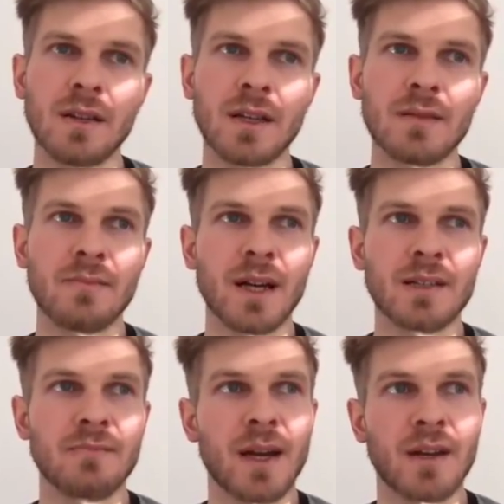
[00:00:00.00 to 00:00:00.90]
It
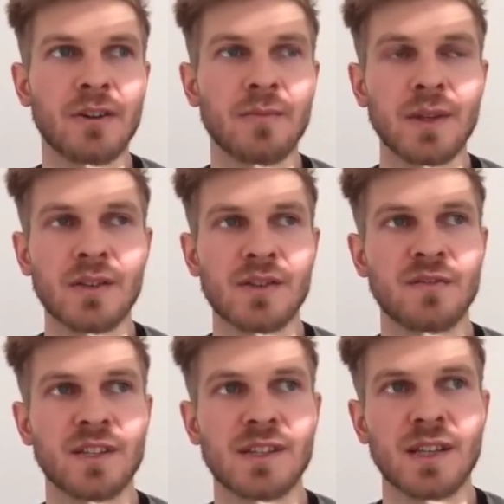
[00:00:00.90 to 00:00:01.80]
might matter because
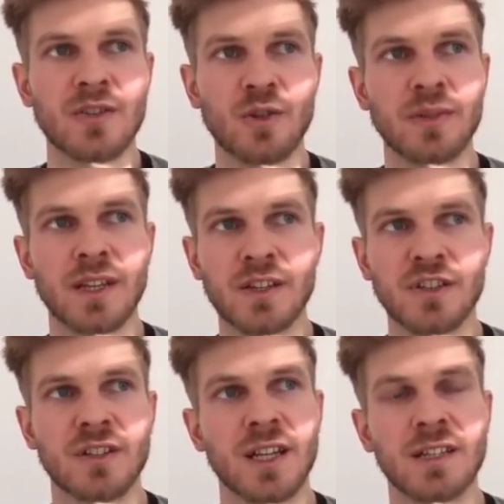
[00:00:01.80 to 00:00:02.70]
of this
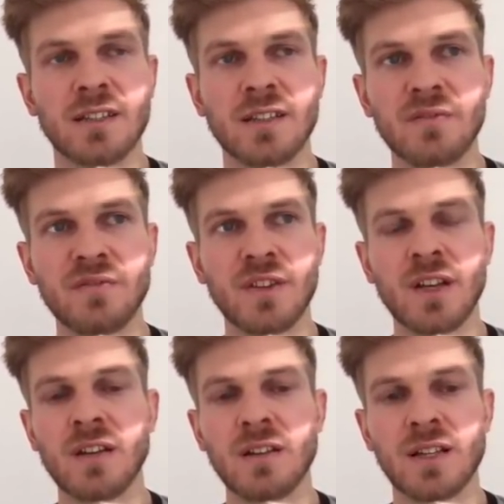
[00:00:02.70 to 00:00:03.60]
interpretation that if,
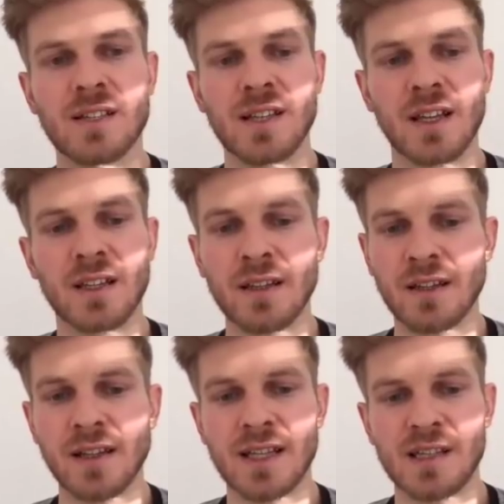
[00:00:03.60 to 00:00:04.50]
let's say,
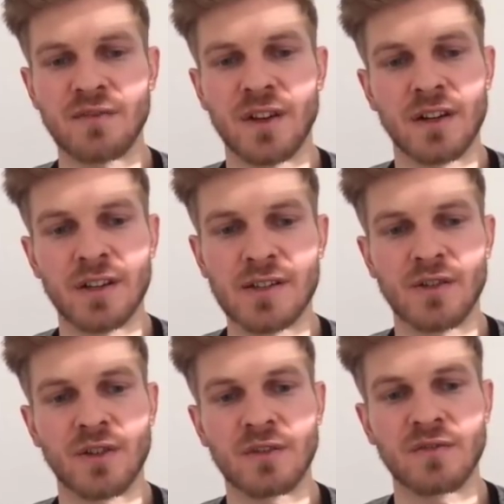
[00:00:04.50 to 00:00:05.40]
the classifier is
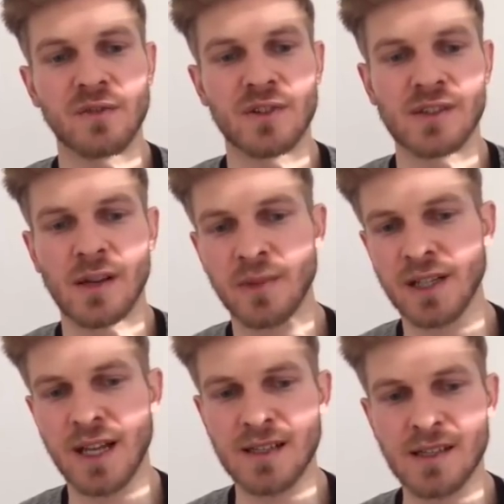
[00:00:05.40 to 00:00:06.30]
certain for some
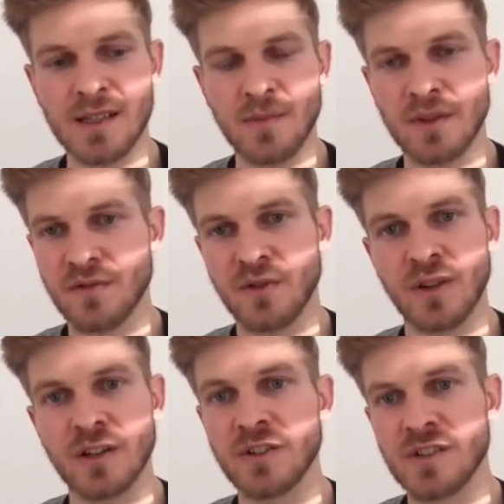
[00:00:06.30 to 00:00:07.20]
classes, but
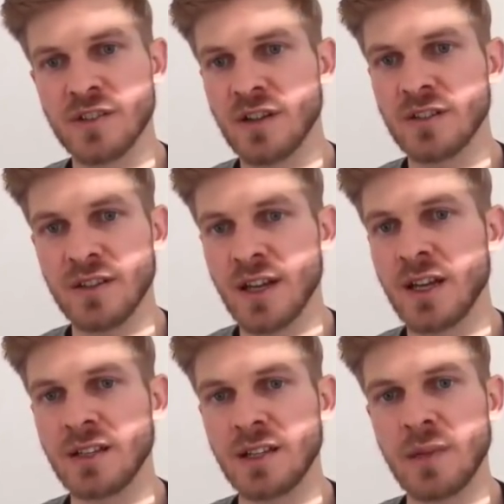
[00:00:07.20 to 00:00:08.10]
for others not,
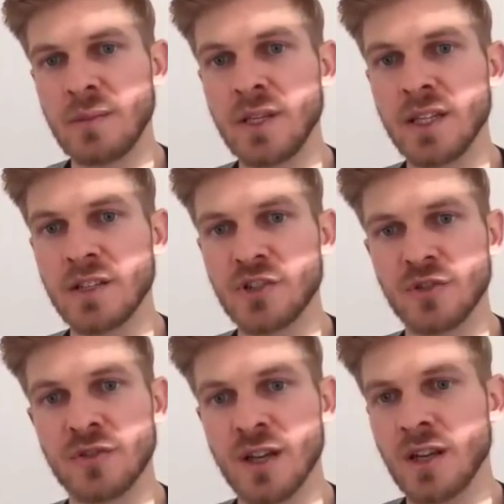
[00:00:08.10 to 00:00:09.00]
then maybe it
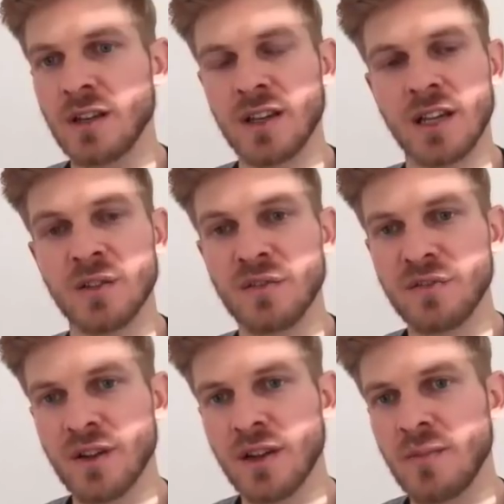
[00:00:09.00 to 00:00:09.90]
should kind of